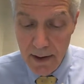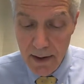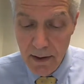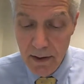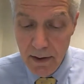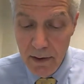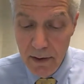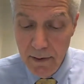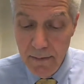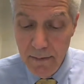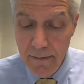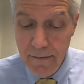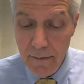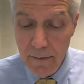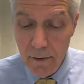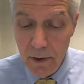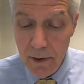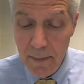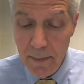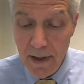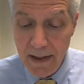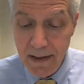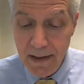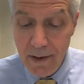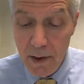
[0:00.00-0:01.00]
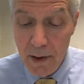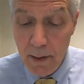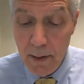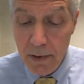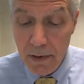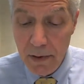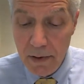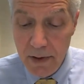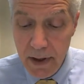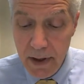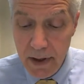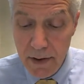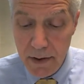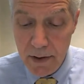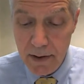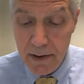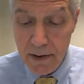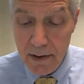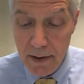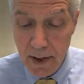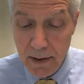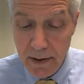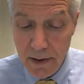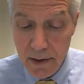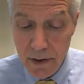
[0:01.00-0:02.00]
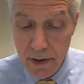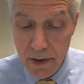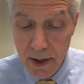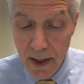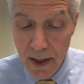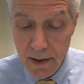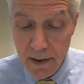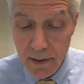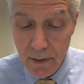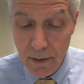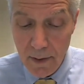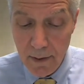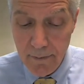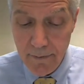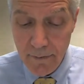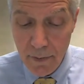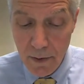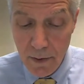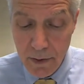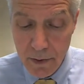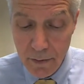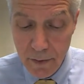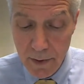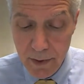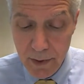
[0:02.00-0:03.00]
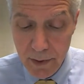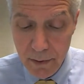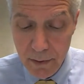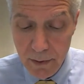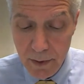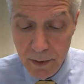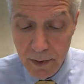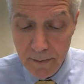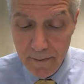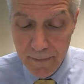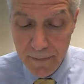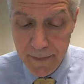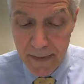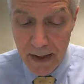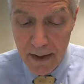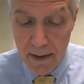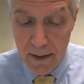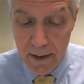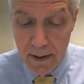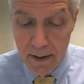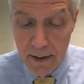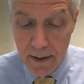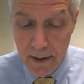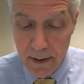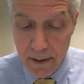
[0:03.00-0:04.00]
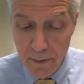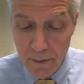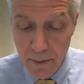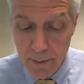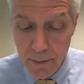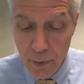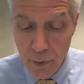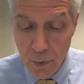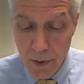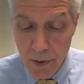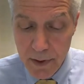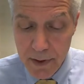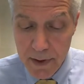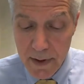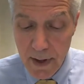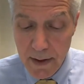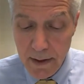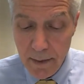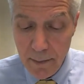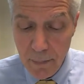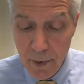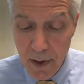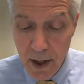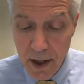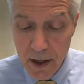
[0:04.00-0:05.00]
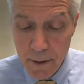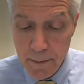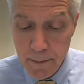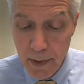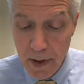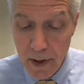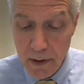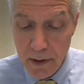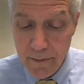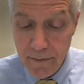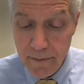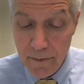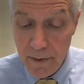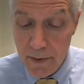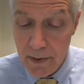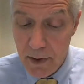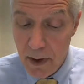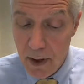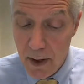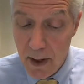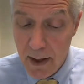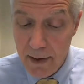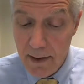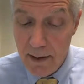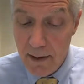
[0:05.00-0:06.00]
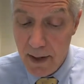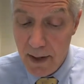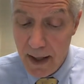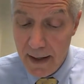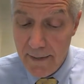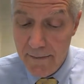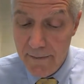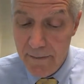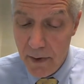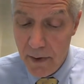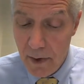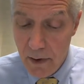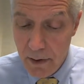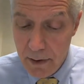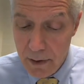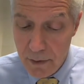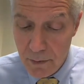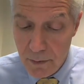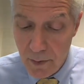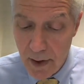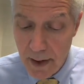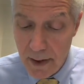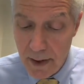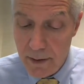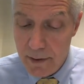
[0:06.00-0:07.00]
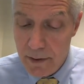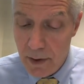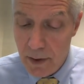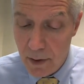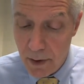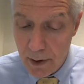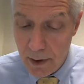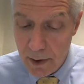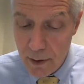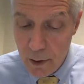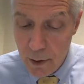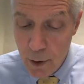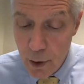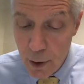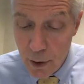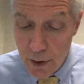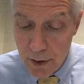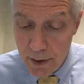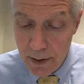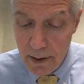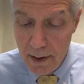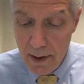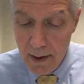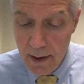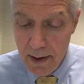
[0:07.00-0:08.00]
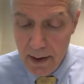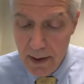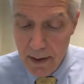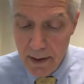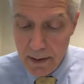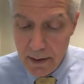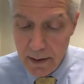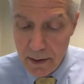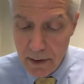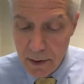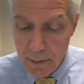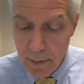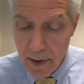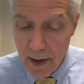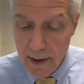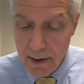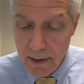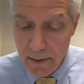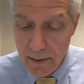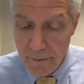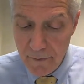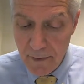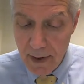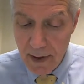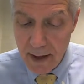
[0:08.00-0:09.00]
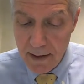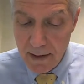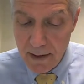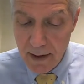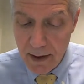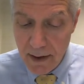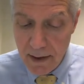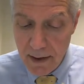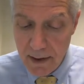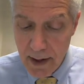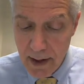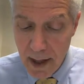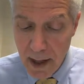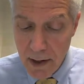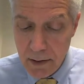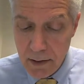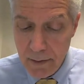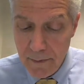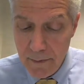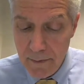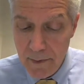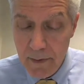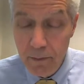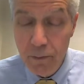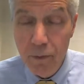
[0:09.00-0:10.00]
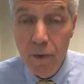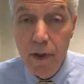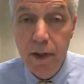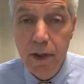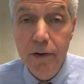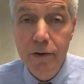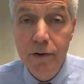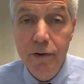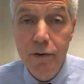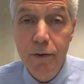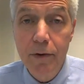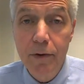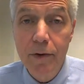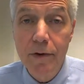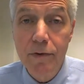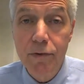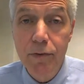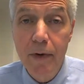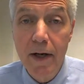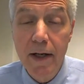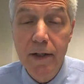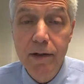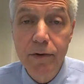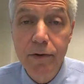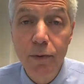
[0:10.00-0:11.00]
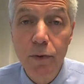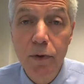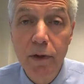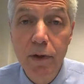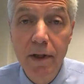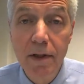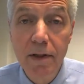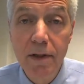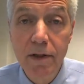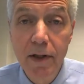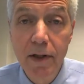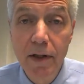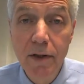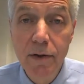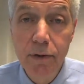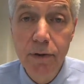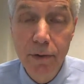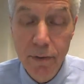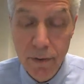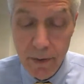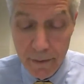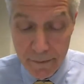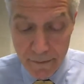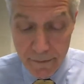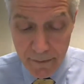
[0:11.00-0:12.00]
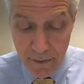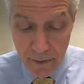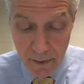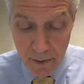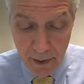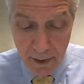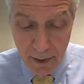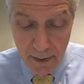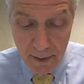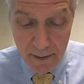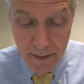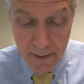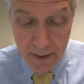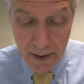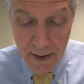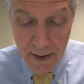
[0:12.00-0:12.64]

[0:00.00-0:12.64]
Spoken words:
could fall by double digits at the January 1st renewal. The report said the prospects for non-life underwriters are good, despite the fact that catastrophe reinsurance rates will continue to fall.